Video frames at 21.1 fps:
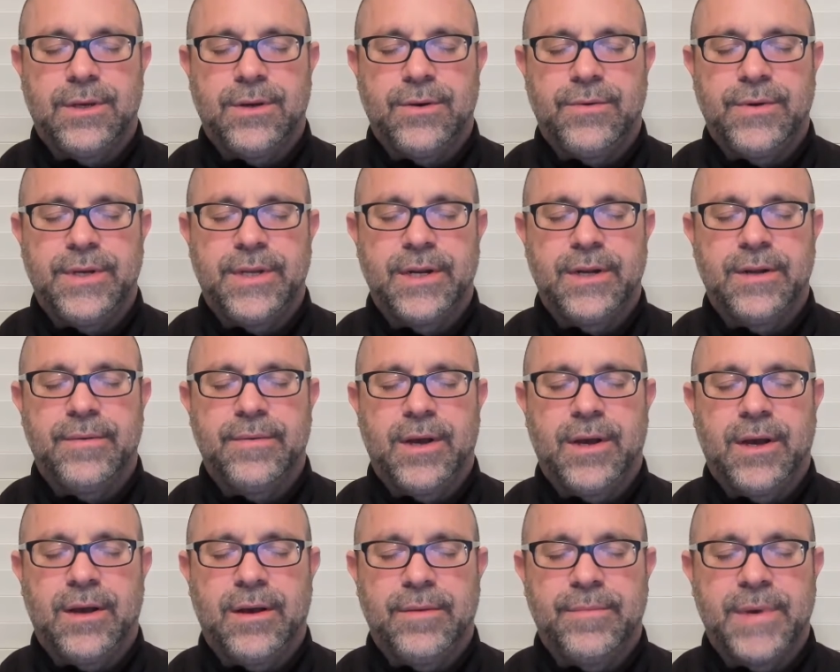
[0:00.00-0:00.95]
we did
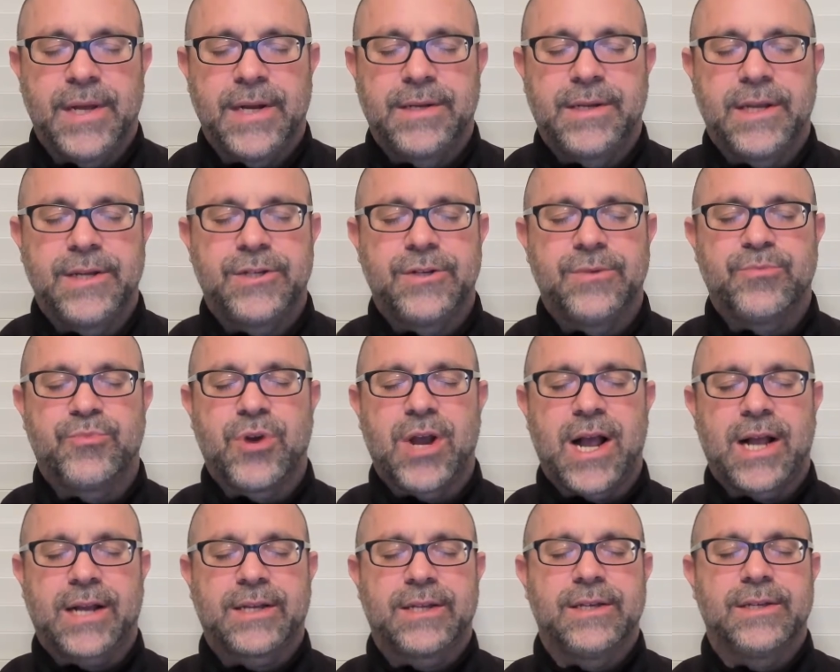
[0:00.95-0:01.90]
a meditation
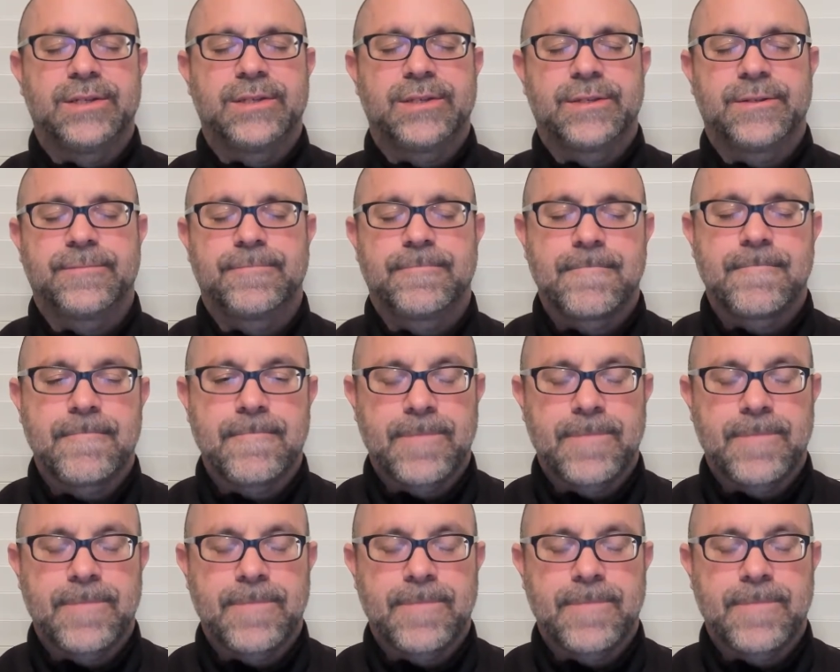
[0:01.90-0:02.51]
practice